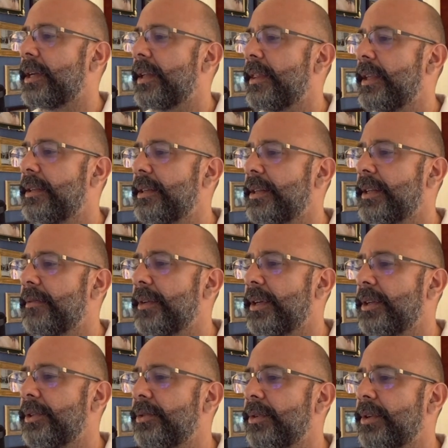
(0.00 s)
I think significant
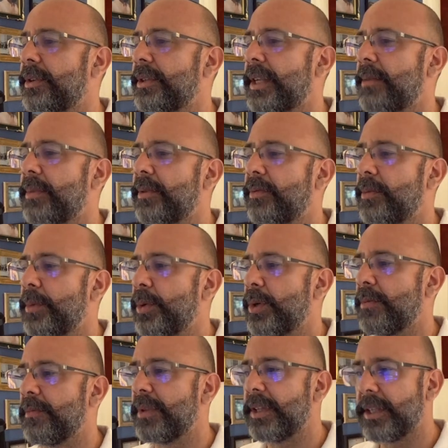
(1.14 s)
historical examples of women who are
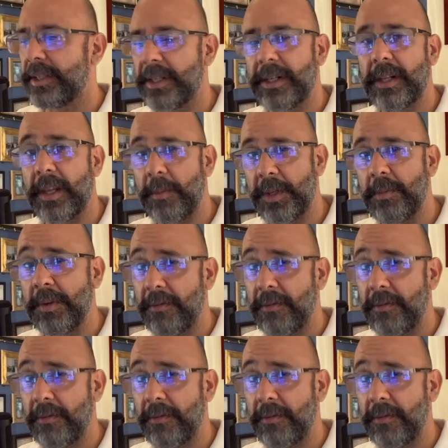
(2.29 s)
complicit claiming to be